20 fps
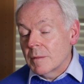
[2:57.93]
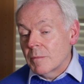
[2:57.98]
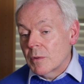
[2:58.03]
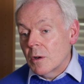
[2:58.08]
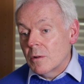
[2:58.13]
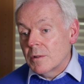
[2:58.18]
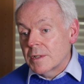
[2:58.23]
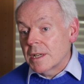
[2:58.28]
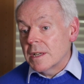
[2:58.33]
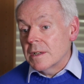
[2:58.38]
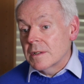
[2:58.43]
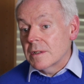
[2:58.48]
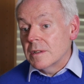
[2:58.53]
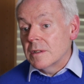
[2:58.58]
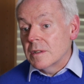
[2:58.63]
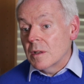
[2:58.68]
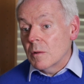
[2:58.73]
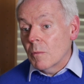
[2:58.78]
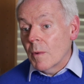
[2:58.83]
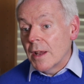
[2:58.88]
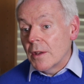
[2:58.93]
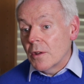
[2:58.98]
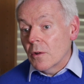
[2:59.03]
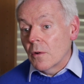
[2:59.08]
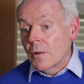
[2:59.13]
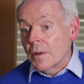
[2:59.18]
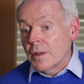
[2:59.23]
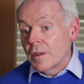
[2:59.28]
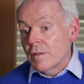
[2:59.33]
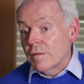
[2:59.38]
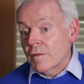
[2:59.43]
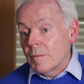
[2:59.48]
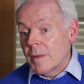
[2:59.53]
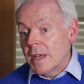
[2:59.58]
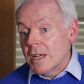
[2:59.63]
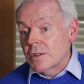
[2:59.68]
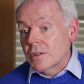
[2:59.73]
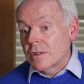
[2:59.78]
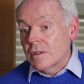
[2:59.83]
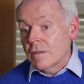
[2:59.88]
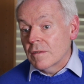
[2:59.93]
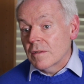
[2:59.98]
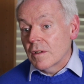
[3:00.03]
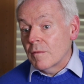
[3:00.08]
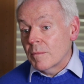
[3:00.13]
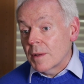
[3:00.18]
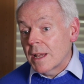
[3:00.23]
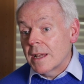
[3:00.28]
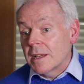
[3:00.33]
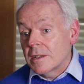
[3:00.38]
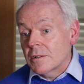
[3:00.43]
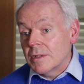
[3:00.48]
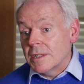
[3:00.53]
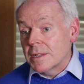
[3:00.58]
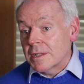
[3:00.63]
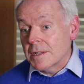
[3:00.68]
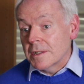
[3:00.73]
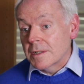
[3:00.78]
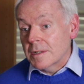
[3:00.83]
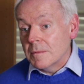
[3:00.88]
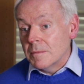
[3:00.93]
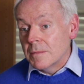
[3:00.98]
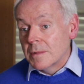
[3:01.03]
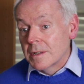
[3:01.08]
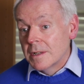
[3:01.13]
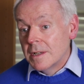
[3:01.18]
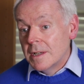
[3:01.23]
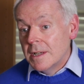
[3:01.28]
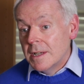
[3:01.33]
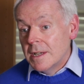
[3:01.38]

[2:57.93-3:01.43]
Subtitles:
the processes that went on in the formation of planetary systems.